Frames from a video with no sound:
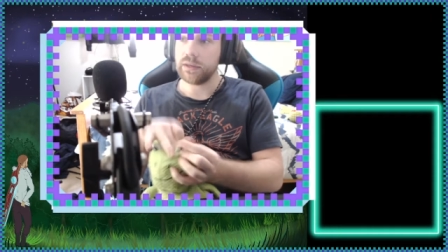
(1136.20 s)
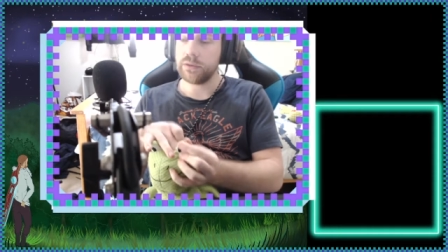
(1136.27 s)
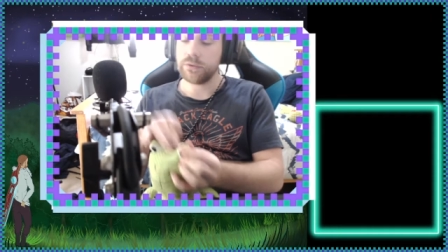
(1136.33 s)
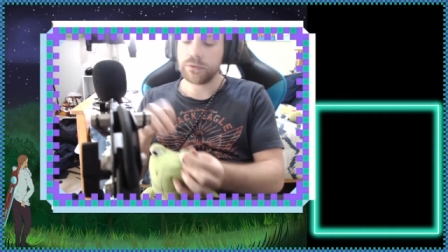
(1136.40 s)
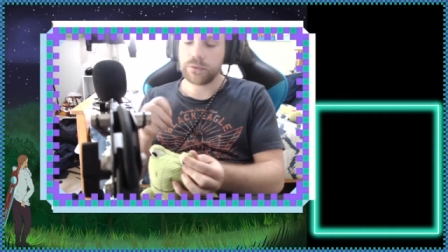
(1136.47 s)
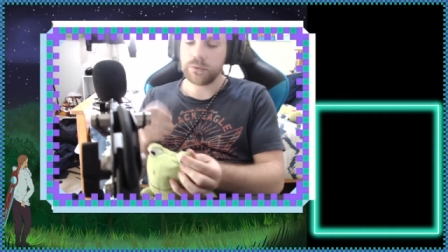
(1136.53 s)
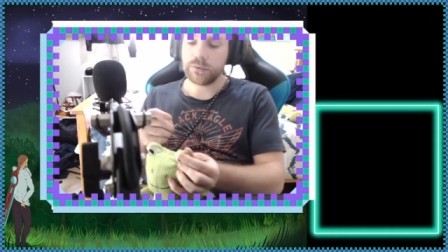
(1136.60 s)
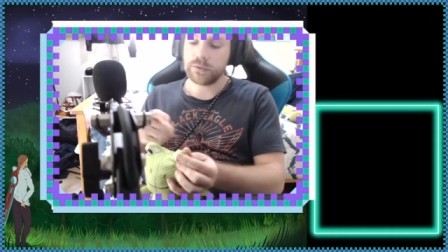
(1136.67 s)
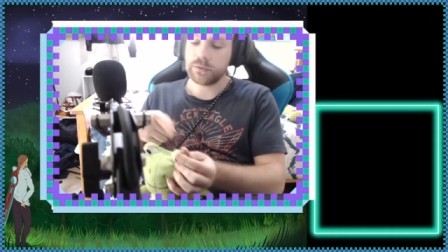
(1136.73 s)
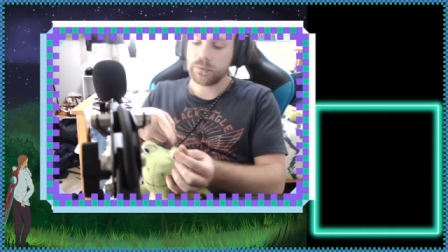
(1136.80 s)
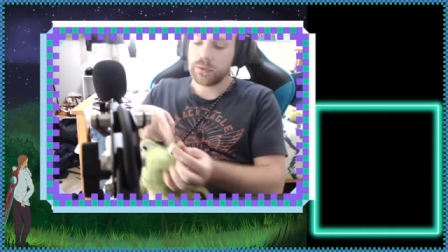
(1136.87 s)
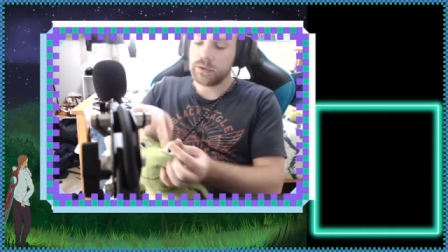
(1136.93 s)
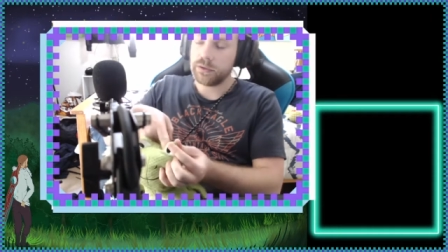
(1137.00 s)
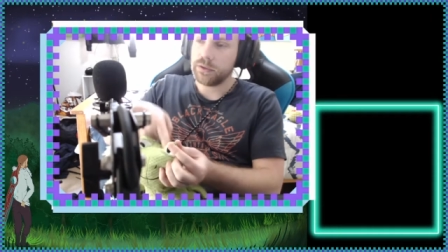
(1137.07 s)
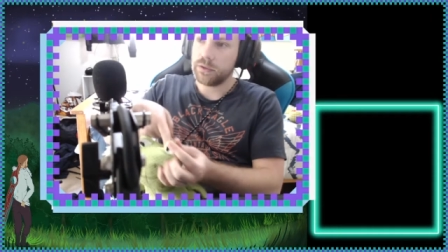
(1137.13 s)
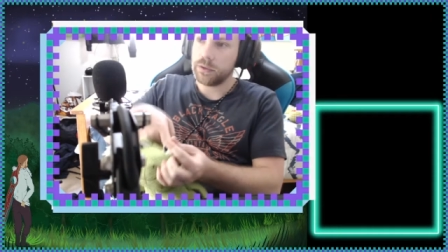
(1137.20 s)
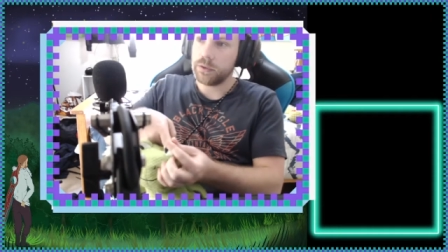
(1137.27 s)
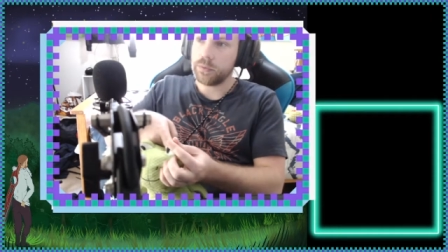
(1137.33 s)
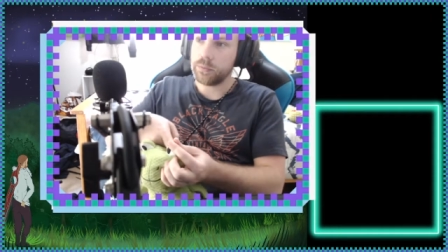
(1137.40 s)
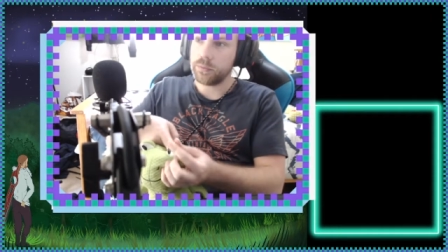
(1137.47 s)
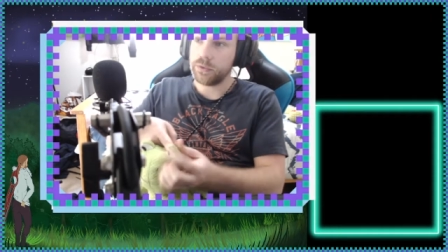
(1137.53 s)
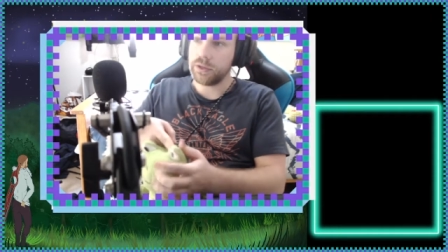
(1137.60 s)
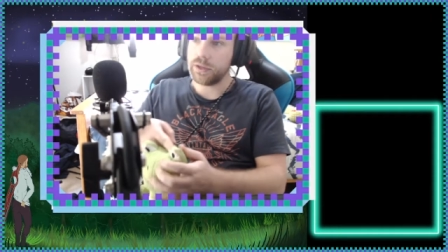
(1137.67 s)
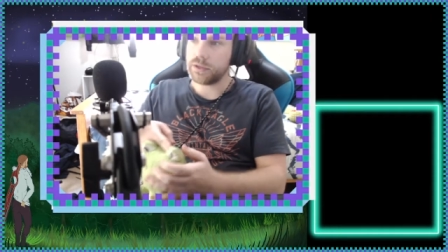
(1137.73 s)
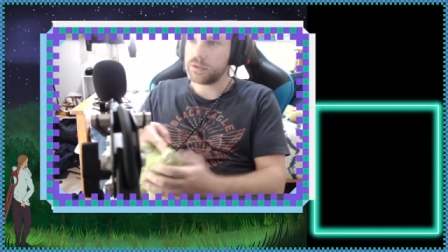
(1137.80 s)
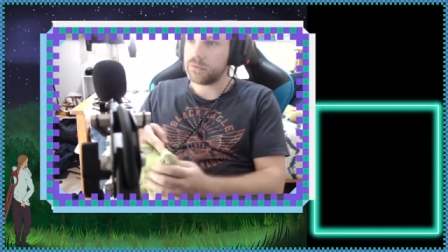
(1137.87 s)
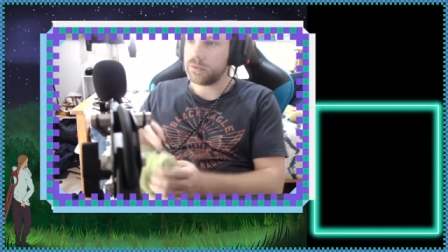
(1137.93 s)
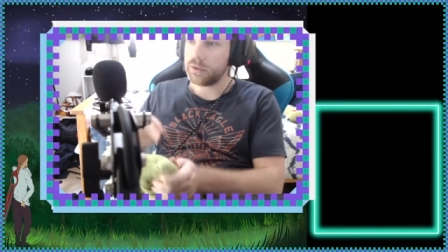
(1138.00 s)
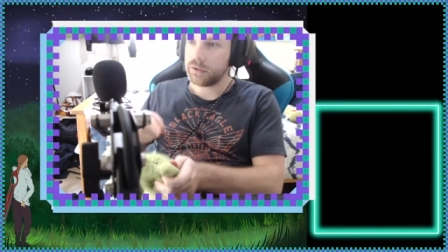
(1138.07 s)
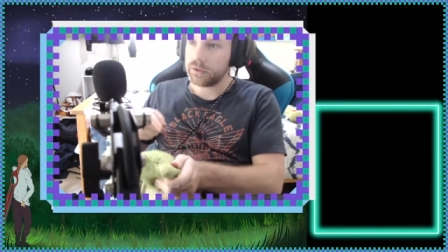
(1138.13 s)
into, so you get
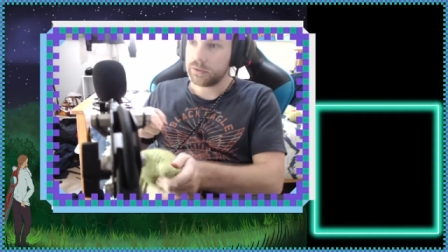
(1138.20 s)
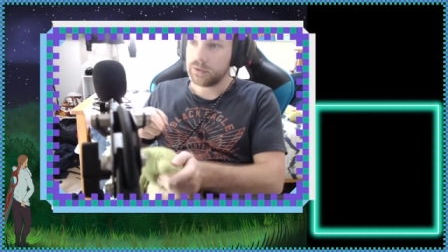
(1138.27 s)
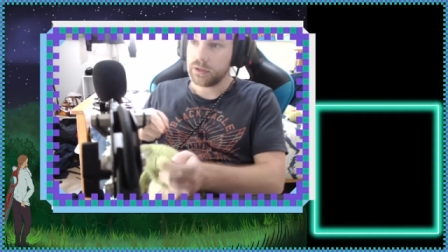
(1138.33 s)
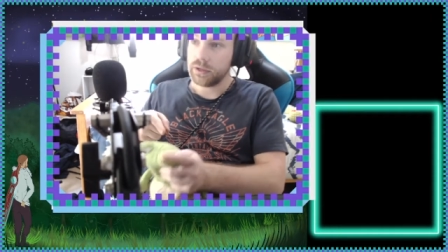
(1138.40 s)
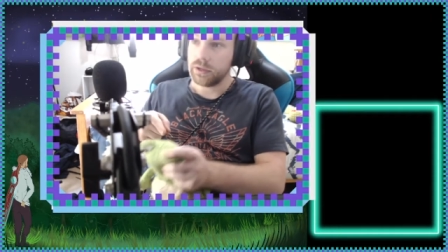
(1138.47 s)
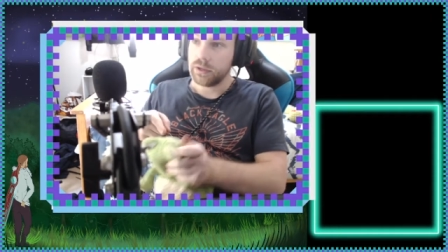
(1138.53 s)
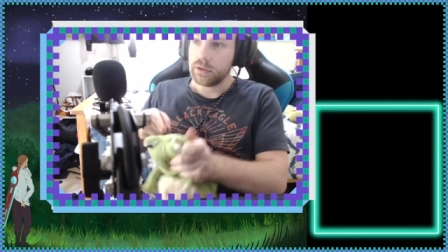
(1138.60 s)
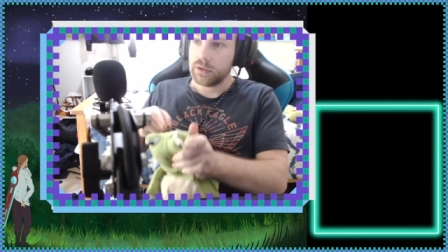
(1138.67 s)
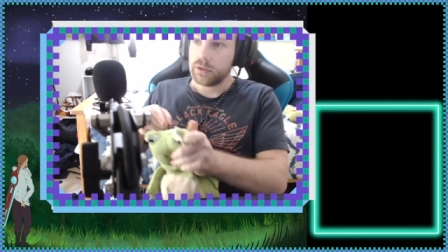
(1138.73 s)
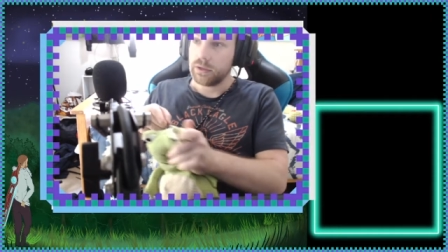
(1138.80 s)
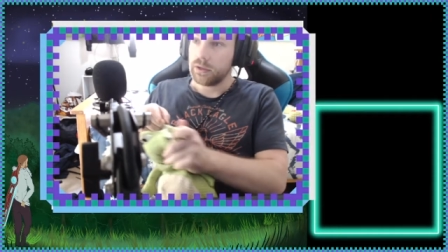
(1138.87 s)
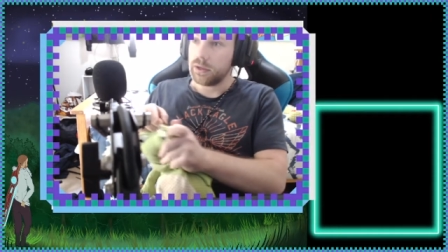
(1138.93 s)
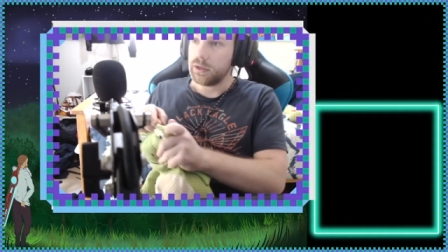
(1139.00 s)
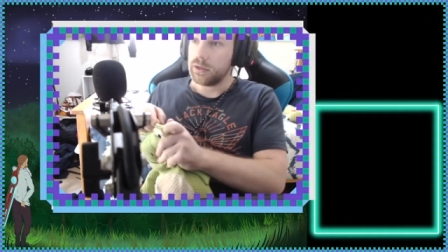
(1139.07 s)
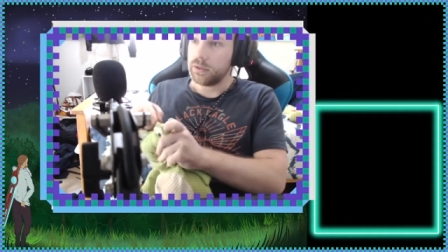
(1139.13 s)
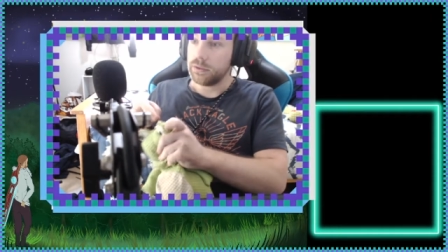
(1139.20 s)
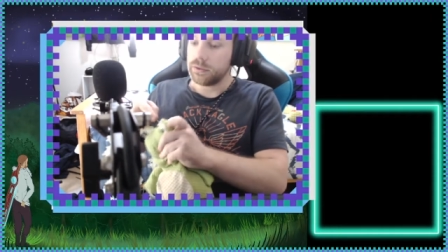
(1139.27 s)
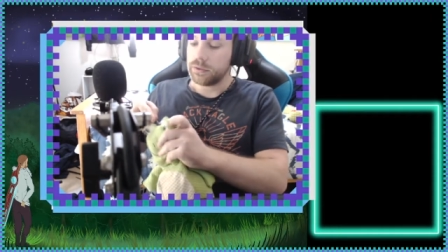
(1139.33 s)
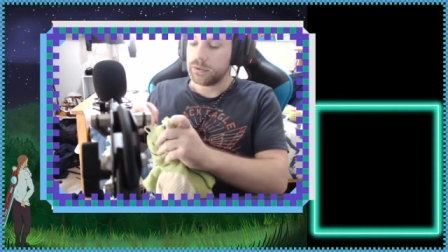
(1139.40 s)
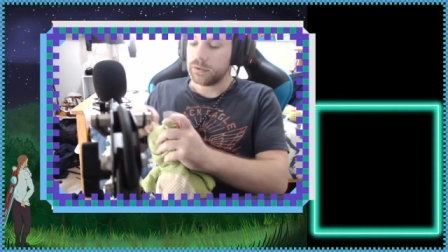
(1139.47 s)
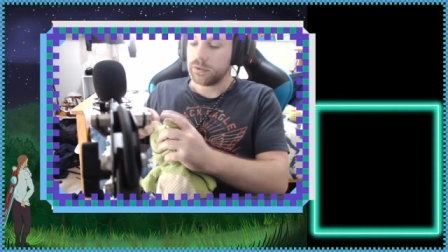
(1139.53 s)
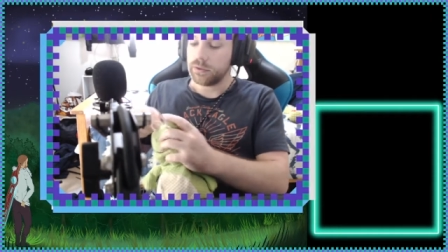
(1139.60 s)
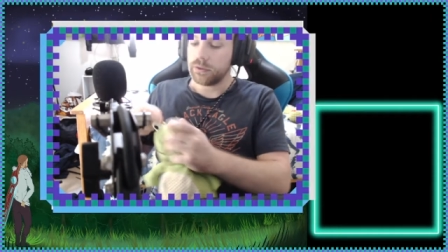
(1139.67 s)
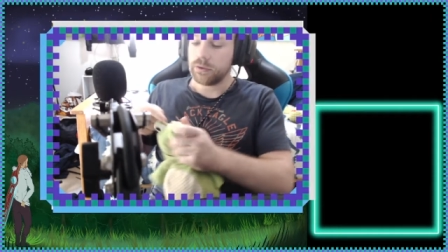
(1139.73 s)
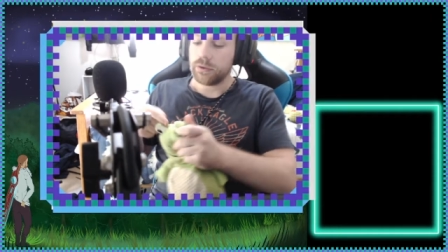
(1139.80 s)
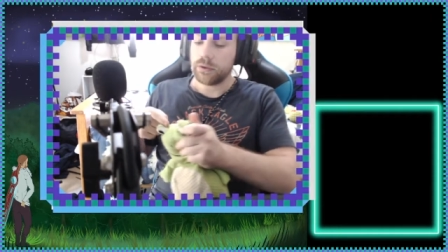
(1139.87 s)
your finger and you